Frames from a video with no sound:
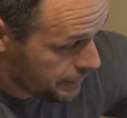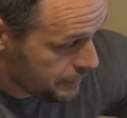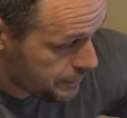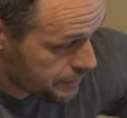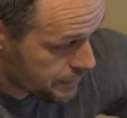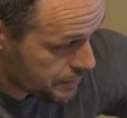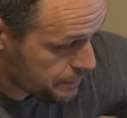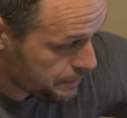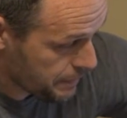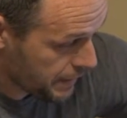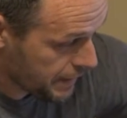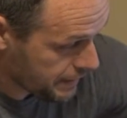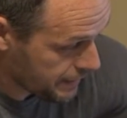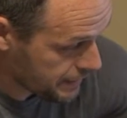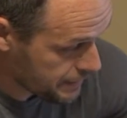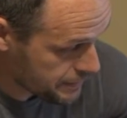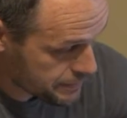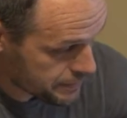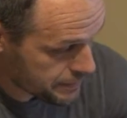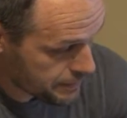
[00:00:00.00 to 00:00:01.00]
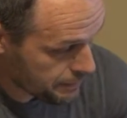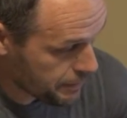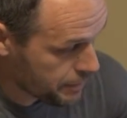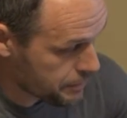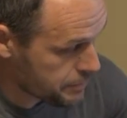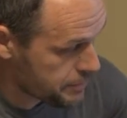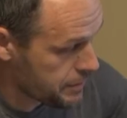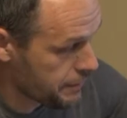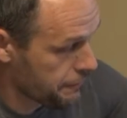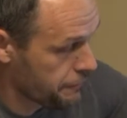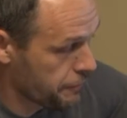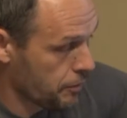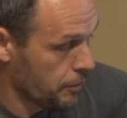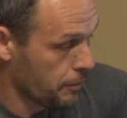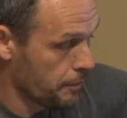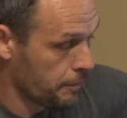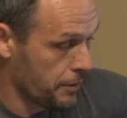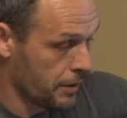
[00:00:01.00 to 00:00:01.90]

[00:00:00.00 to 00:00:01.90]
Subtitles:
just because the most difficult